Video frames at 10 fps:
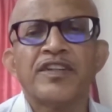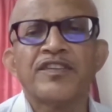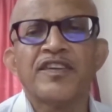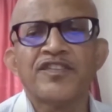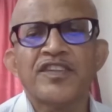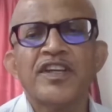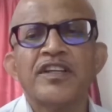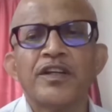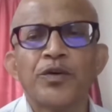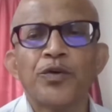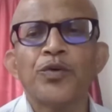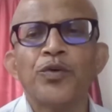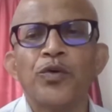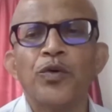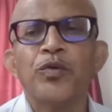sustain and
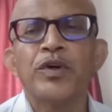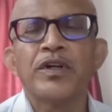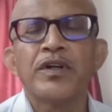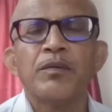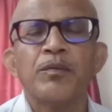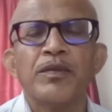grow over